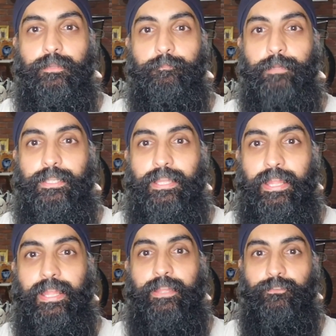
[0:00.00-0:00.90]
But
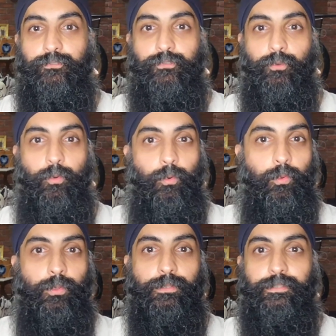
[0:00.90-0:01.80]
age,
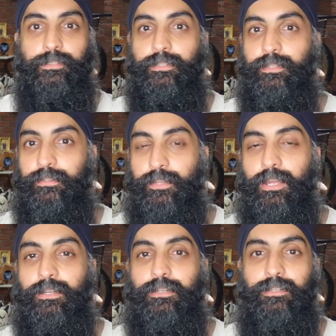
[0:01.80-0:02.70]
old,
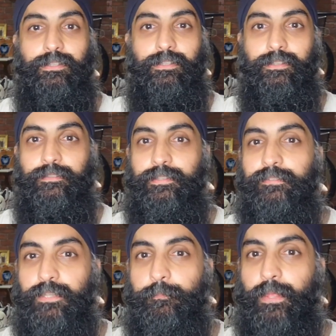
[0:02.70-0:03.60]
young,
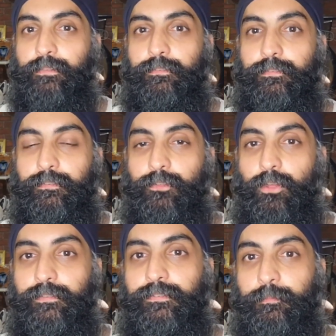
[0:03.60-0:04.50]
this depends
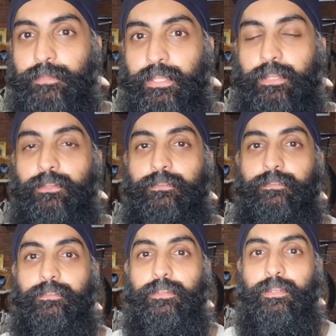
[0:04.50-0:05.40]
on something
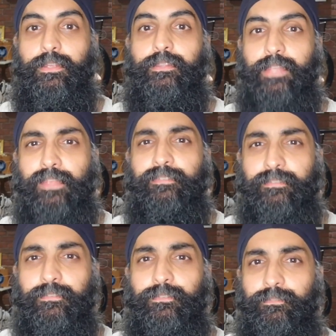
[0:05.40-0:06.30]
else.
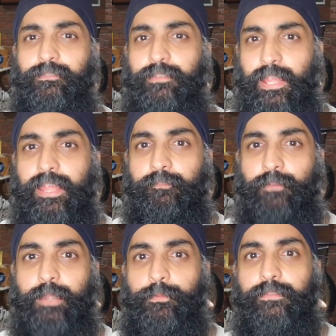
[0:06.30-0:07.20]
Yes, a
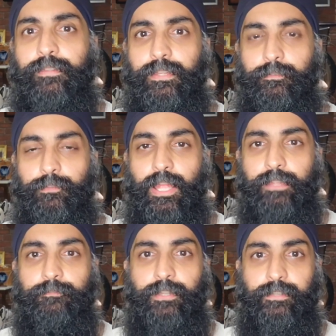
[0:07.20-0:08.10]
vibrancy of
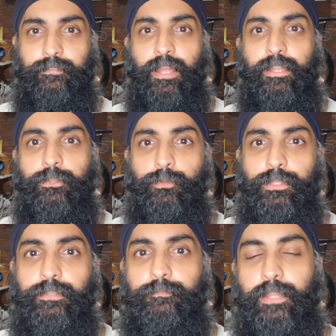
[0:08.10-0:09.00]
life, a desire to
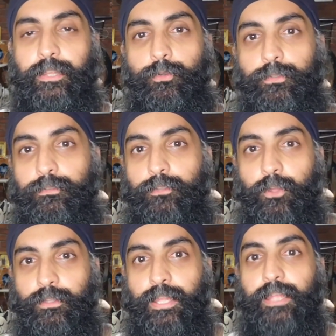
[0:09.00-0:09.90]
live a good
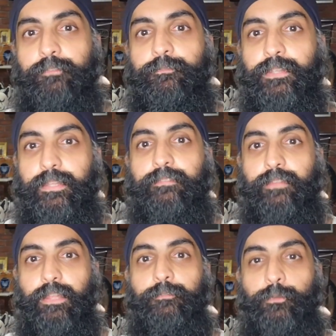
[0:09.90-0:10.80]
long life is
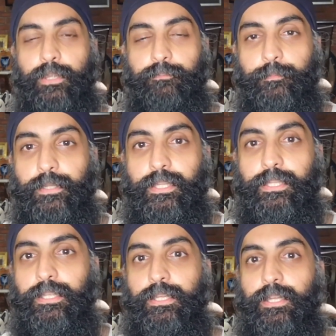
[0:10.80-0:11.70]
there for
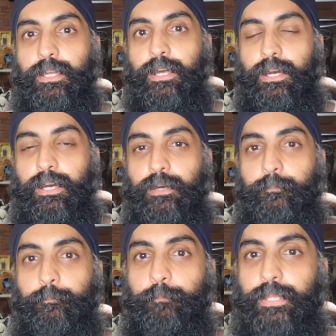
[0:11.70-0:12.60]
everybody.
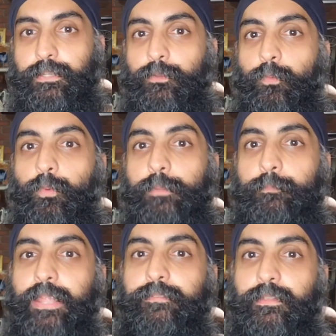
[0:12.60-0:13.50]
But what
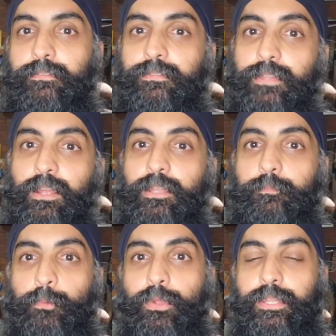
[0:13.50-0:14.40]
makes us young
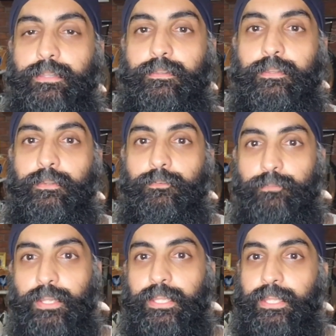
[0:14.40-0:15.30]
and buoyant,
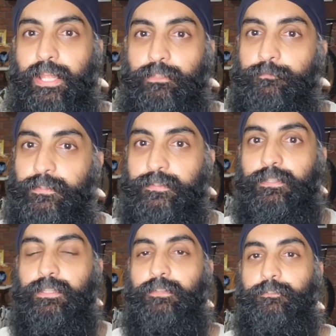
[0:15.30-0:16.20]
really at the
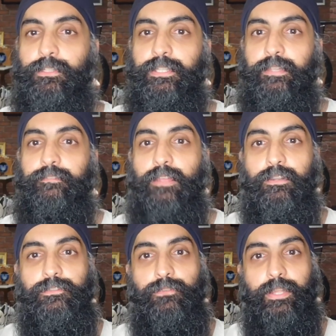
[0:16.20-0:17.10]
physical level, is our
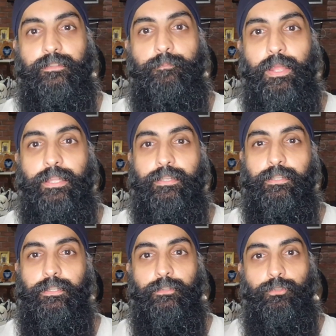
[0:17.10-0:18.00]
straight spine.
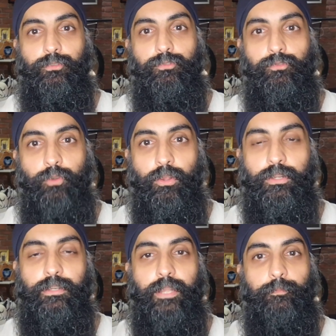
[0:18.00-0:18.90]
The
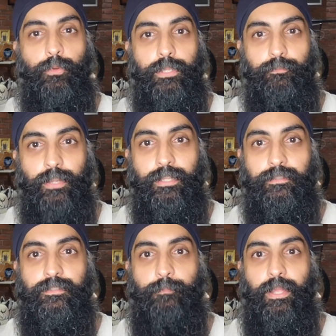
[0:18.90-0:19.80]
stronger and more erect
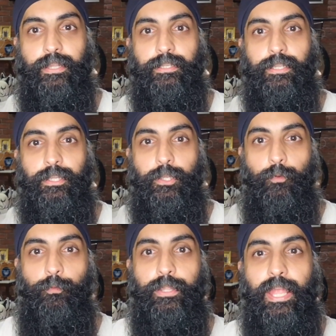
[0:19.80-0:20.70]
the spine,
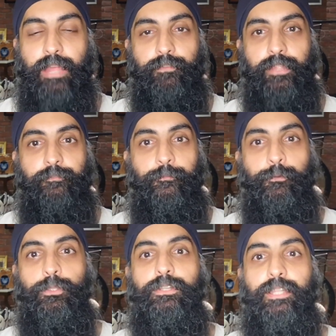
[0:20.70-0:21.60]
we have a
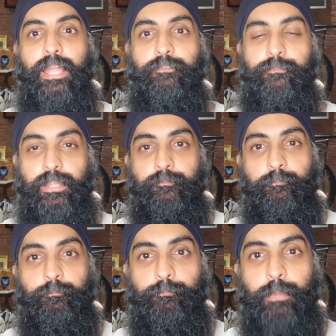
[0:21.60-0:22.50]
fuller life, a
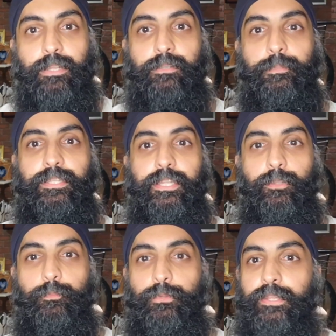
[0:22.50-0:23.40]
better ability
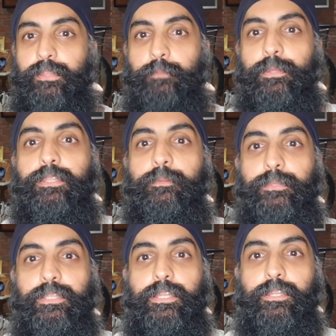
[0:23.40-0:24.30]
to breathe, and better
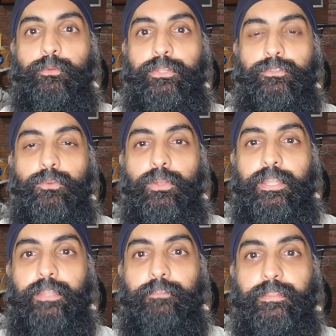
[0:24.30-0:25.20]
ability to enjoy
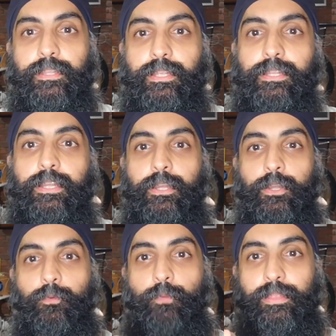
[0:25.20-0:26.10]
everything.
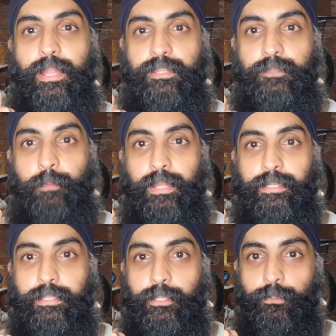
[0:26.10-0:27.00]
When that spine
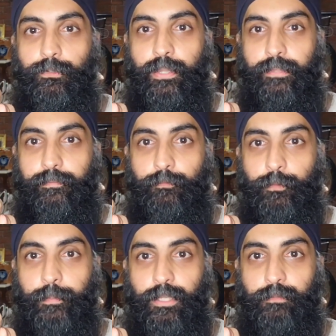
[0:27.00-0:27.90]
deteriorates and we
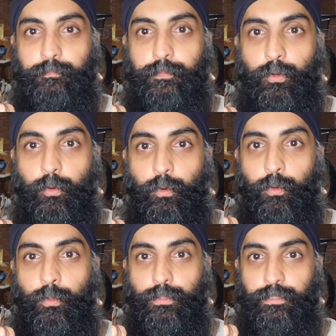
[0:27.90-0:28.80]
become
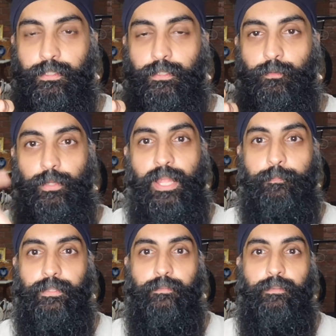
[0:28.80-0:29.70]
old, what
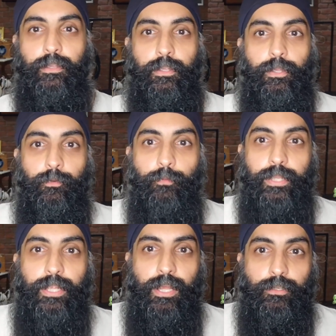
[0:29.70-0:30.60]
happens? We
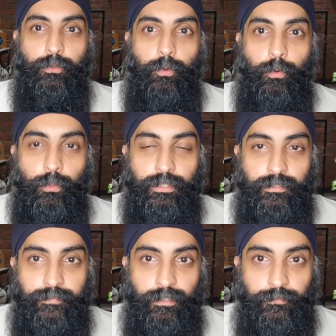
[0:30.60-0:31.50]
can't hold
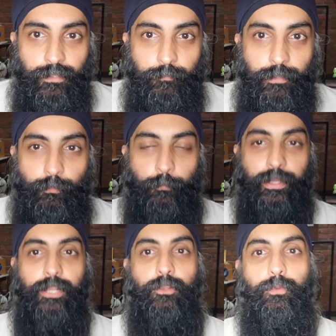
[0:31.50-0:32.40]
ourselves up. And when we
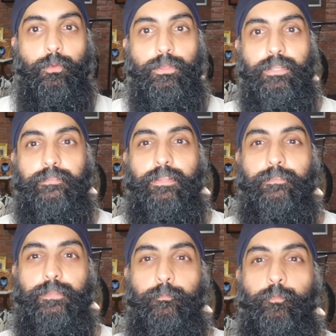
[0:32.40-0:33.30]
cannot hold
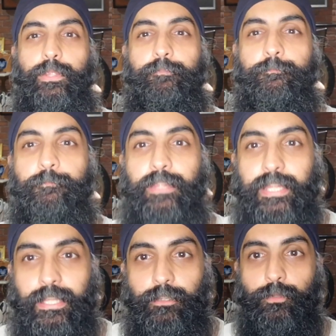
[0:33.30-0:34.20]
ourselves up, we
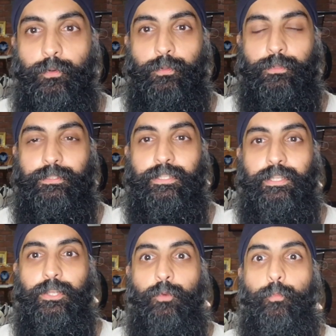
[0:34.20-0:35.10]
feel old.
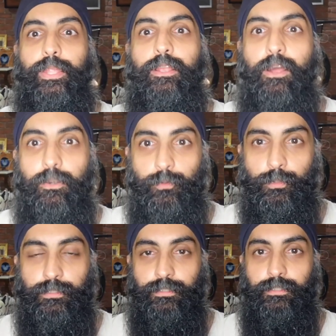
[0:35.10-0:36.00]
We are
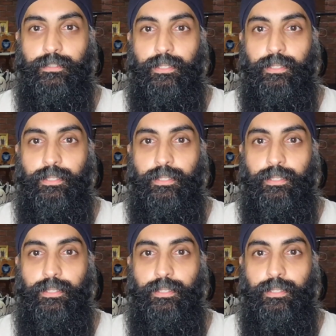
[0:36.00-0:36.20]
older.